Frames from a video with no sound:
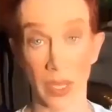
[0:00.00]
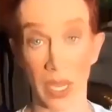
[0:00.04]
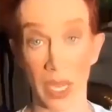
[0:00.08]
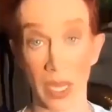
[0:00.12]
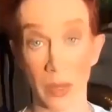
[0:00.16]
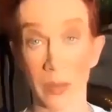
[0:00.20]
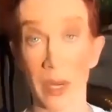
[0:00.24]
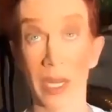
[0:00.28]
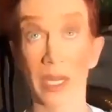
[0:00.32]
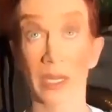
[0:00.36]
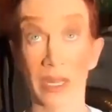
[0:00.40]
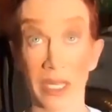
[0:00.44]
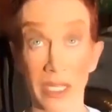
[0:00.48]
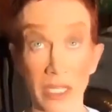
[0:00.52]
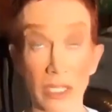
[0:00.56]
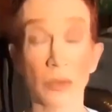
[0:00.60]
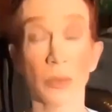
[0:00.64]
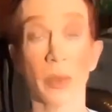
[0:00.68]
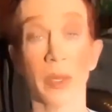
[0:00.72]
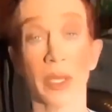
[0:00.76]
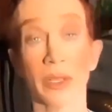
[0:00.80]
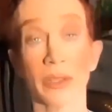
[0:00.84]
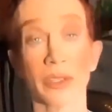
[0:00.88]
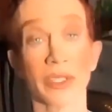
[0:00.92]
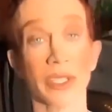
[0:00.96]
Okay, my
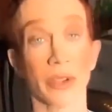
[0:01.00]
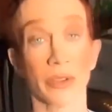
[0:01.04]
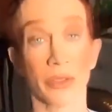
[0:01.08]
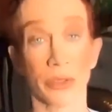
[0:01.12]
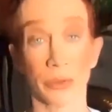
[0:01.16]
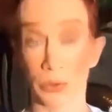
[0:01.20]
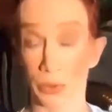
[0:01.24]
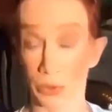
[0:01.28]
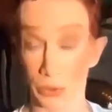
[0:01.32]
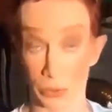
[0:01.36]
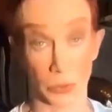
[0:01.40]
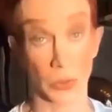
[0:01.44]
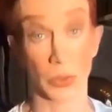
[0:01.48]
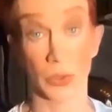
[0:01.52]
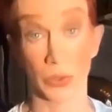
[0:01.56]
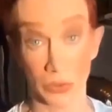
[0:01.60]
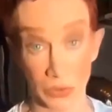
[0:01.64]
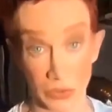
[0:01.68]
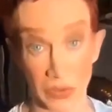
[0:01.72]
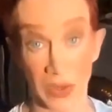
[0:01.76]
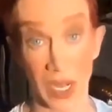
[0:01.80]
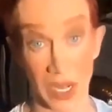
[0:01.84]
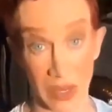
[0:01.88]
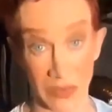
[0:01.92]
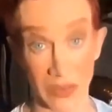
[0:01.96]
legal bills are through the
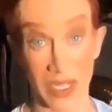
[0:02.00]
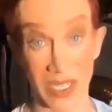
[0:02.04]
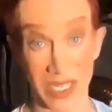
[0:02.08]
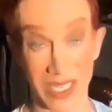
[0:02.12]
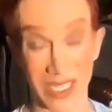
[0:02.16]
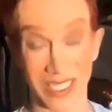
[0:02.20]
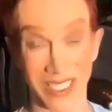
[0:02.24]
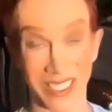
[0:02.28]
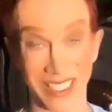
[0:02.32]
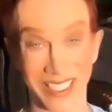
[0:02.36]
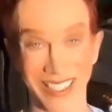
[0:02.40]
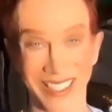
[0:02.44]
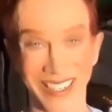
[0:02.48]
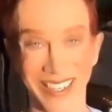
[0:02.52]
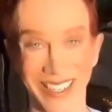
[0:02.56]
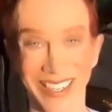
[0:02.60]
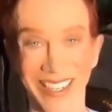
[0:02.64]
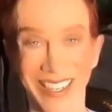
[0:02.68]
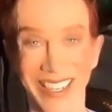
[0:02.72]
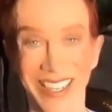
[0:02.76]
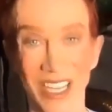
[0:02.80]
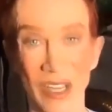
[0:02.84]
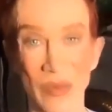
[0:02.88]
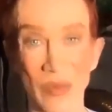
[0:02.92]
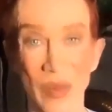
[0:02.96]
roof, obviously,
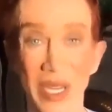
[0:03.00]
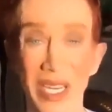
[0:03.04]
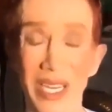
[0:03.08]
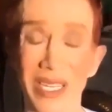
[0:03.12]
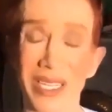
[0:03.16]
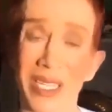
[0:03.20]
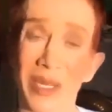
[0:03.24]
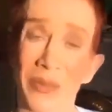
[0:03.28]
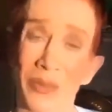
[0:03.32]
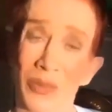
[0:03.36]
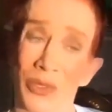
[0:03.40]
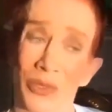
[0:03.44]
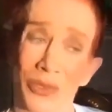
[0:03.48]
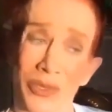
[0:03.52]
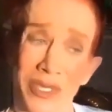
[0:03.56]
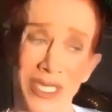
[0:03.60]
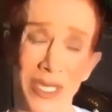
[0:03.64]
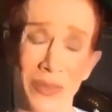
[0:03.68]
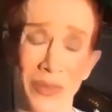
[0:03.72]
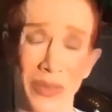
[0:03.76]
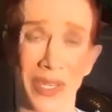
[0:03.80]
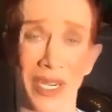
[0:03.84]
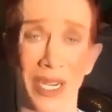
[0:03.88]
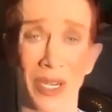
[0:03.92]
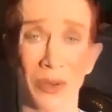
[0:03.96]
because I'm doing
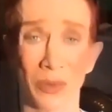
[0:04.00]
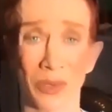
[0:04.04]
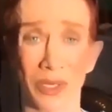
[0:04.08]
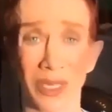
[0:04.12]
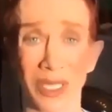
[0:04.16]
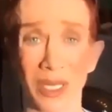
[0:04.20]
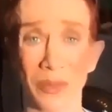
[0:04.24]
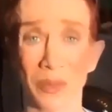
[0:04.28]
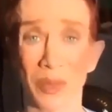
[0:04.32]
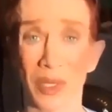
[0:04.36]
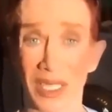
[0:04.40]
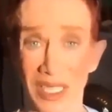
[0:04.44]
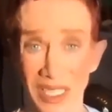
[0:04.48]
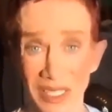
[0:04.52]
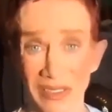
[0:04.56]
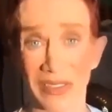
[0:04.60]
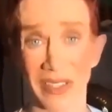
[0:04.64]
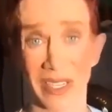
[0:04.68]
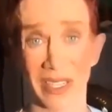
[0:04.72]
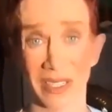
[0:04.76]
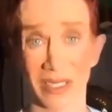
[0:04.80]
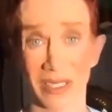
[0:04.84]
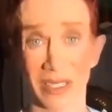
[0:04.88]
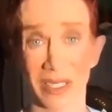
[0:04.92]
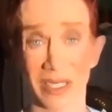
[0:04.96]
something I really believe
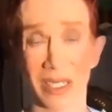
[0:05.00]
in.